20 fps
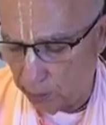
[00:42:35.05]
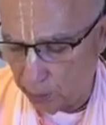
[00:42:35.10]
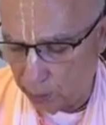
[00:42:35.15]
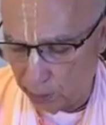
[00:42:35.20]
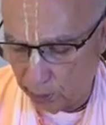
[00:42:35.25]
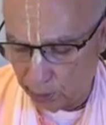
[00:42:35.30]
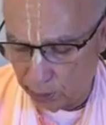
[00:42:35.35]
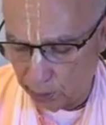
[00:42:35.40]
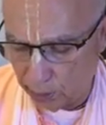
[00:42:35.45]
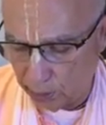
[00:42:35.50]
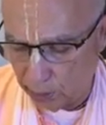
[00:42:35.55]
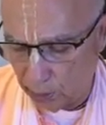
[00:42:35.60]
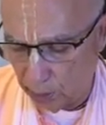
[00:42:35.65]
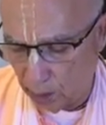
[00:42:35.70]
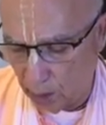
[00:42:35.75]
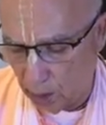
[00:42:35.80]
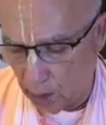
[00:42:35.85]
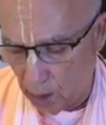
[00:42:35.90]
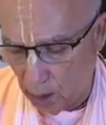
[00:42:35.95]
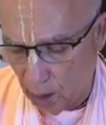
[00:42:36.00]
Shri
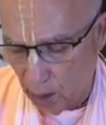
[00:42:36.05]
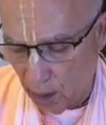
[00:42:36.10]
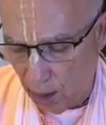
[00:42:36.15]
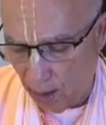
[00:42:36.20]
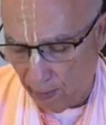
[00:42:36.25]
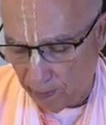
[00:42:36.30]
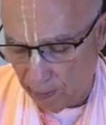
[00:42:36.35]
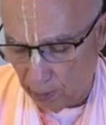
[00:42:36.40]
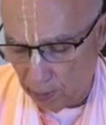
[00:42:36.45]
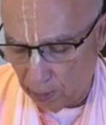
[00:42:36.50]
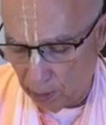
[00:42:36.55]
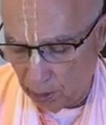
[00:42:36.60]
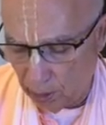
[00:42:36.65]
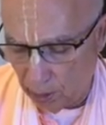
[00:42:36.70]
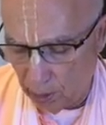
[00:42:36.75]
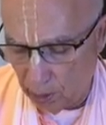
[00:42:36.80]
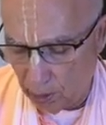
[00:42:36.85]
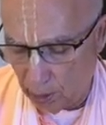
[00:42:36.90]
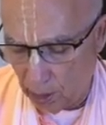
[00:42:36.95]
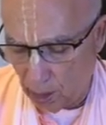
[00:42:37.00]
Krishna
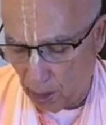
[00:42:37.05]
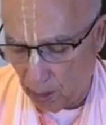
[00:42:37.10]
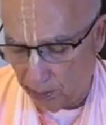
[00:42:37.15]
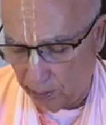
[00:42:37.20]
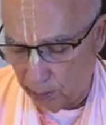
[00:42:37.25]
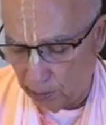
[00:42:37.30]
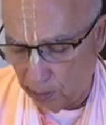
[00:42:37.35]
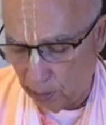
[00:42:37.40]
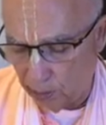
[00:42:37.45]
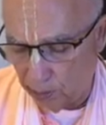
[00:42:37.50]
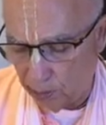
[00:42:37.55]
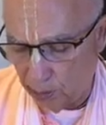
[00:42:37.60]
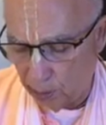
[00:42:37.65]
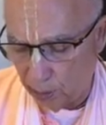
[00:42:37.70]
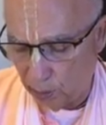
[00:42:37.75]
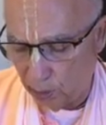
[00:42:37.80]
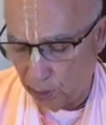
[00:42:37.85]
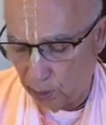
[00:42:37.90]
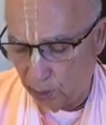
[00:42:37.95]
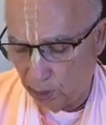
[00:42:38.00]
Apana
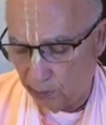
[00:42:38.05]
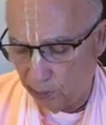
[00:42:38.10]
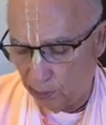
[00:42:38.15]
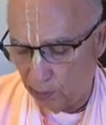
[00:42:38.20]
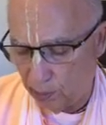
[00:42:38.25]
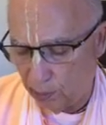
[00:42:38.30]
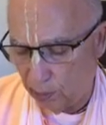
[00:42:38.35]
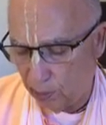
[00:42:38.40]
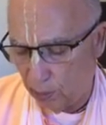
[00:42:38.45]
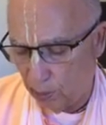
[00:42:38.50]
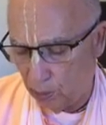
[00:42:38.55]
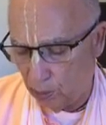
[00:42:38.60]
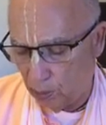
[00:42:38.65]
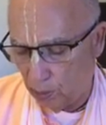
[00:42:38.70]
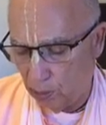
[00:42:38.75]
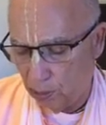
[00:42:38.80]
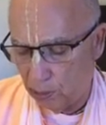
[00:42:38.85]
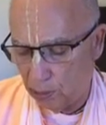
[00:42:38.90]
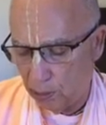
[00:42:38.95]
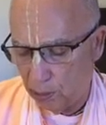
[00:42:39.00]
Madhurya Pane
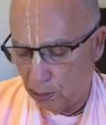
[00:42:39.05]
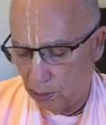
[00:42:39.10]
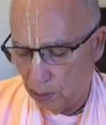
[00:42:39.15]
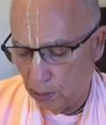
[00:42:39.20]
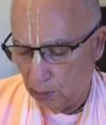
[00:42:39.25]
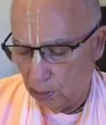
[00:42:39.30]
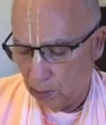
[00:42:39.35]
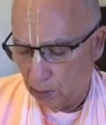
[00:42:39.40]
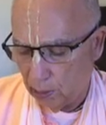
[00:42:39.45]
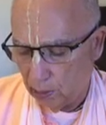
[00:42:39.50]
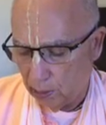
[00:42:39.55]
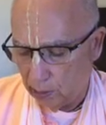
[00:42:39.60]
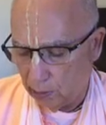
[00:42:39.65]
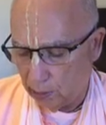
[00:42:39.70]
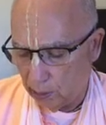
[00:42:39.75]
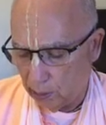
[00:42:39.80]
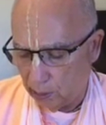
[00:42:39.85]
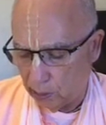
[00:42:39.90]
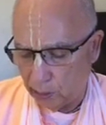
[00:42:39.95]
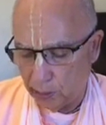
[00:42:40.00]
Hoila
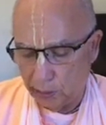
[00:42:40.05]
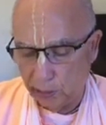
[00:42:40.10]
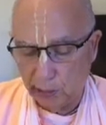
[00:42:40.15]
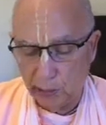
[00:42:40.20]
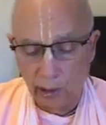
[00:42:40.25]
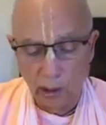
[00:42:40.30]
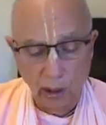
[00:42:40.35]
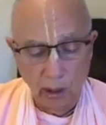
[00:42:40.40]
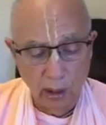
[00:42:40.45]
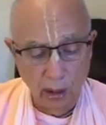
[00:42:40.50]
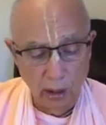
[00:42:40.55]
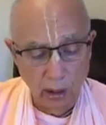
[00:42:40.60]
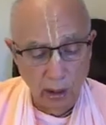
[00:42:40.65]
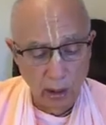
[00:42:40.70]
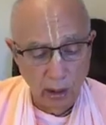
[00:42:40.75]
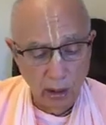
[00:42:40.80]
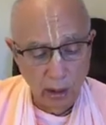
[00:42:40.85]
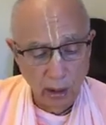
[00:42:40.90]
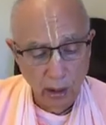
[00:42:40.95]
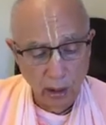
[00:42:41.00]
Satrishna.
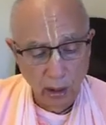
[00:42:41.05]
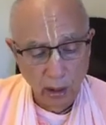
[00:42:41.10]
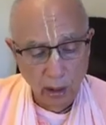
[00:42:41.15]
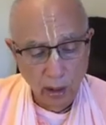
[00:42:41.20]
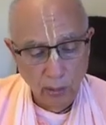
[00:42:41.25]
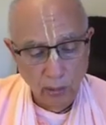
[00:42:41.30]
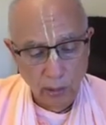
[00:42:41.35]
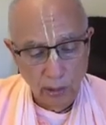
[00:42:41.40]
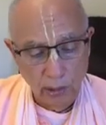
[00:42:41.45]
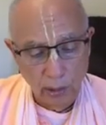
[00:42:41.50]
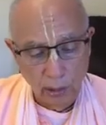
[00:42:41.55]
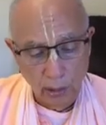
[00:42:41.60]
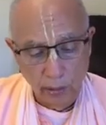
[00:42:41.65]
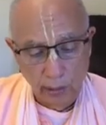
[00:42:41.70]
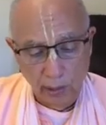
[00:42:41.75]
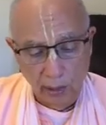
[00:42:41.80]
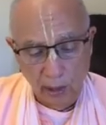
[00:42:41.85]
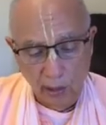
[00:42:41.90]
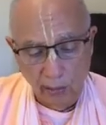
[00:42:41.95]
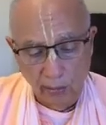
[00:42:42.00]
What to
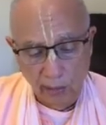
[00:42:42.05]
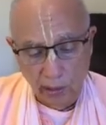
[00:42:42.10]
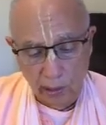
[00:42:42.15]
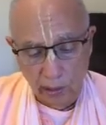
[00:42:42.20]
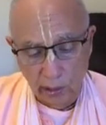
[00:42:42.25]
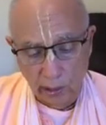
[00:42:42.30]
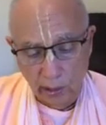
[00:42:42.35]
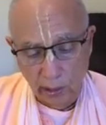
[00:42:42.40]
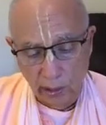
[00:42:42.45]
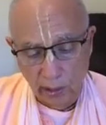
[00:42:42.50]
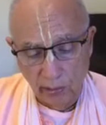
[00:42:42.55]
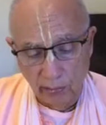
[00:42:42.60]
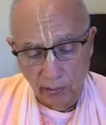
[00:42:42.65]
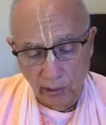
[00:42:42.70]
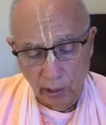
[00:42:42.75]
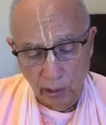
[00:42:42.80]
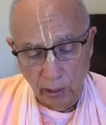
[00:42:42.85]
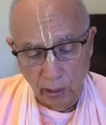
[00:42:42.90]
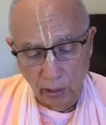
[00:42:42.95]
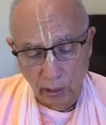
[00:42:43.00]
speak of others,
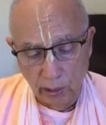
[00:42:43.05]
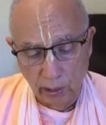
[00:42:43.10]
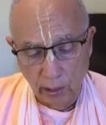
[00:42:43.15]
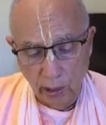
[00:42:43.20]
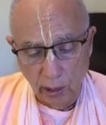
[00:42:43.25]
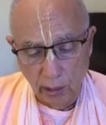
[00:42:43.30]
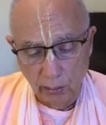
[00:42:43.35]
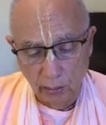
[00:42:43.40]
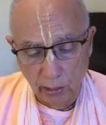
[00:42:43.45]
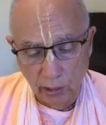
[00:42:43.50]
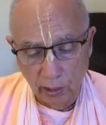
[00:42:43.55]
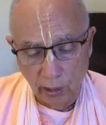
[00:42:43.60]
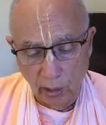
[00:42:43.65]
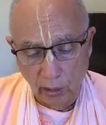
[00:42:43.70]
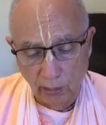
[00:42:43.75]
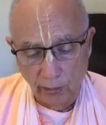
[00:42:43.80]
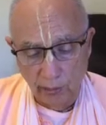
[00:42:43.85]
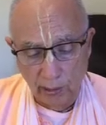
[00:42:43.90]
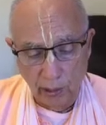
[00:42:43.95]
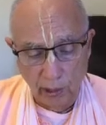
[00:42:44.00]
even Krishna
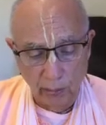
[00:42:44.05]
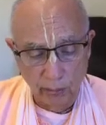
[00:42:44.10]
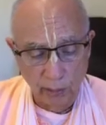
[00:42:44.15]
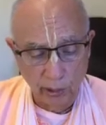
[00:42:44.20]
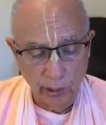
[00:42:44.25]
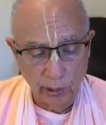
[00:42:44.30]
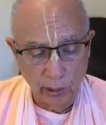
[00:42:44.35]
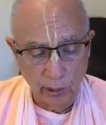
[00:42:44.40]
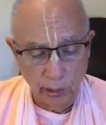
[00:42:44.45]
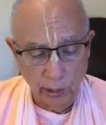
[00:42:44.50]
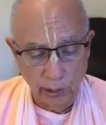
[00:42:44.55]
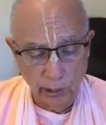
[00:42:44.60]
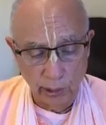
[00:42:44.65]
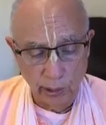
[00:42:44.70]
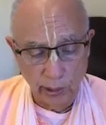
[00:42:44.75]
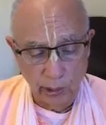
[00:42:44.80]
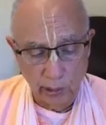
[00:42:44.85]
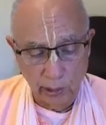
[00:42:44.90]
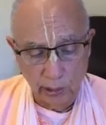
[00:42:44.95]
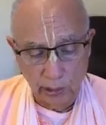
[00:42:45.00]
himself becomes thirsty
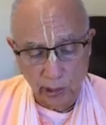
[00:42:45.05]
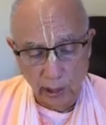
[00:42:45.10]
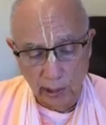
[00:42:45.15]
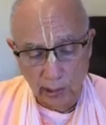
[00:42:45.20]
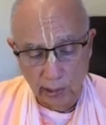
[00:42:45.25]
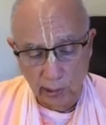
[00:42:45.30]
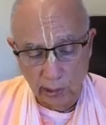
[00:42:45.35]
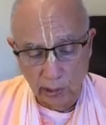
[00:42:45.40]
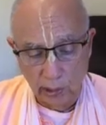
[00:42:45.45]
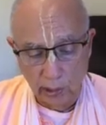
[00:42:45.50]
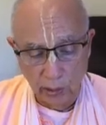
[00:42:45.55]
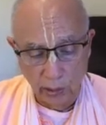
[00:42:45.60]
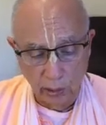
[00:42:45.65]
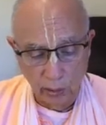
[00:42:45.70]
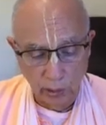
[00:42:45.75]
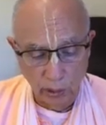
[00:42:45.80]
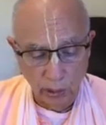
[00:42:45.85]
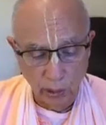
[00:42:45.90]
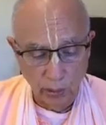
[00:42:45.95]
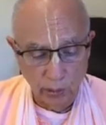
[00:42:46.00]
to taste his
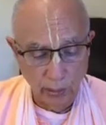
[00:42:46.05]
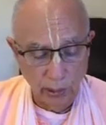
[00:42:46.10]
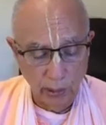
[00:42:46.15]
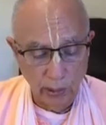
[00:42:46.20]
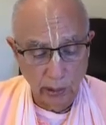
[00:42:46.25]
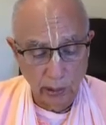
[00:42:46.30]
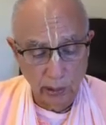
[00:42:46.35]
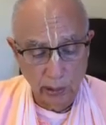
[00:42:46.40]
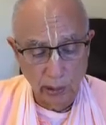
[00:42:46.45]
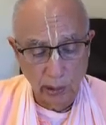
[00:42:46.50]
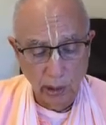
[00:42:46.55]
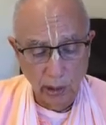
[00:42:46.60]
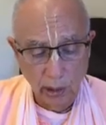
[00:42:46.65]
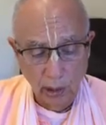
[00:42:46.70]
own sweetness.